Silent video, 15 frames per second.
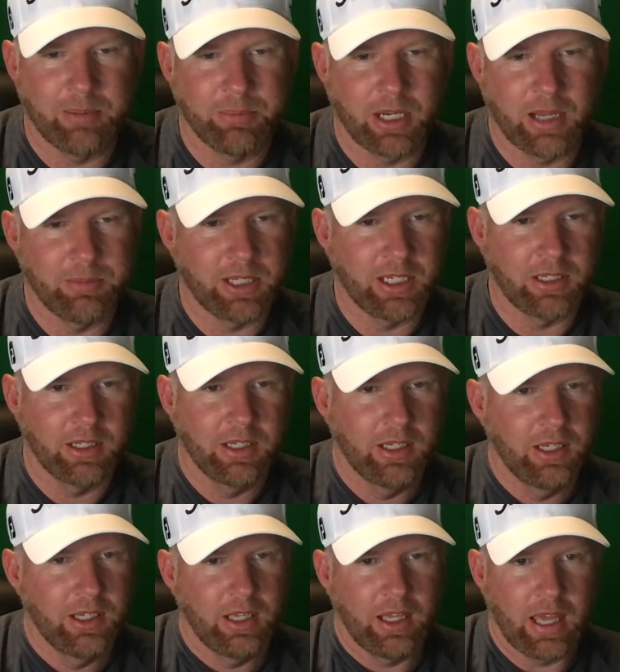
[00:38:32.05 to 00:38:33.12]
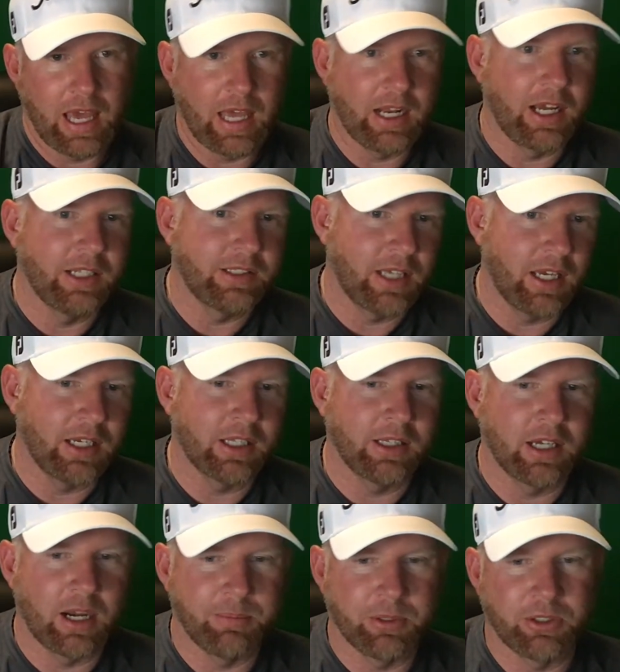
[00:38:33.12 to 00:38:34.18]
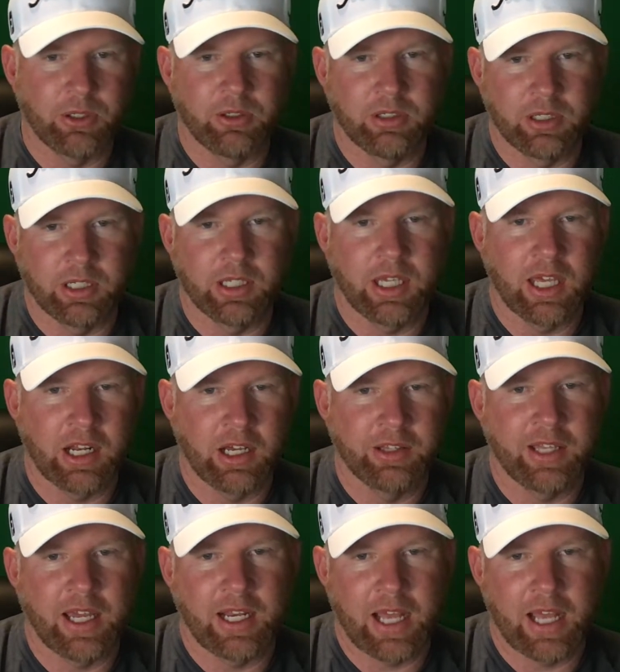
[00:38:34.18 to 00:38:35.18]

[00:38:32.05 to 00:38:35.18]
But I mean, had I taken the opportunity to get on that